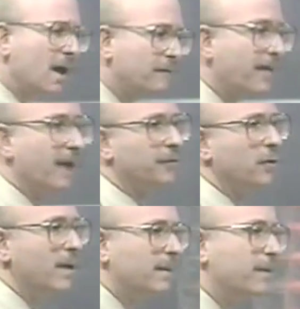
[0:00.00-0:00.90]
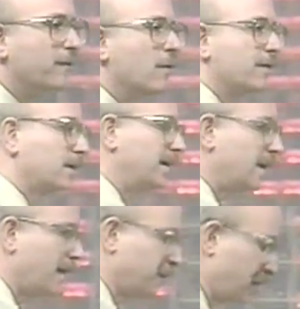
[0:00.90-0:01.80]
event the week before the
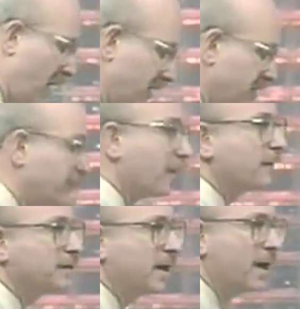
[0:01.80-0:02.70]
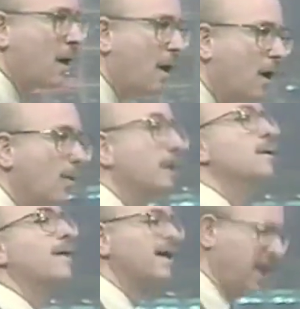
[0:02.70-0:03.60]
cleanup starts in front of City Hall where
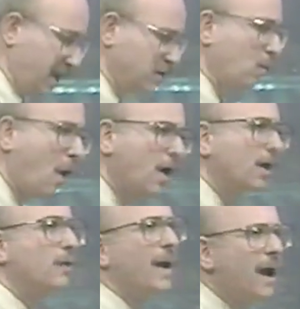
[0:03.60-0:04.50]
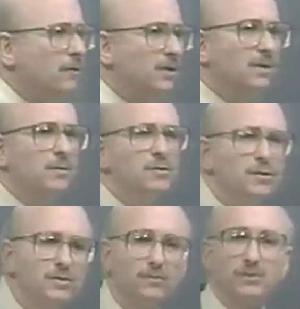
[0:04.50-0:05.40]
you let kids walk around in the moon
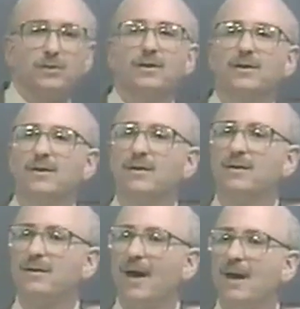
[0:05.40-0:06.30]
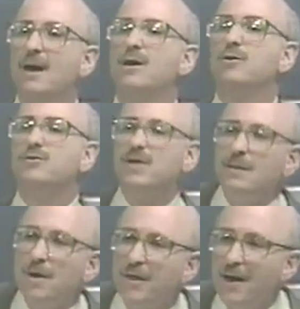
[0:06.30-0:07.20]
suits. You
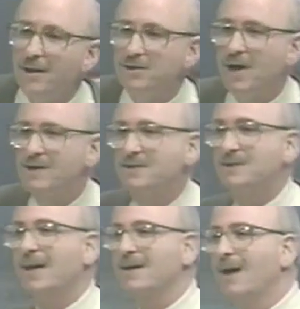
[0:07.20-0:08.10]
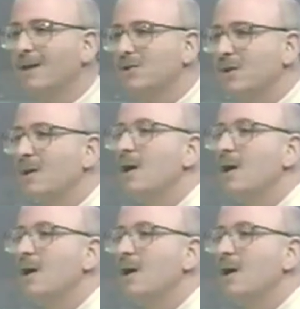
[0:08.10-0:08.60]
demythologize the technology,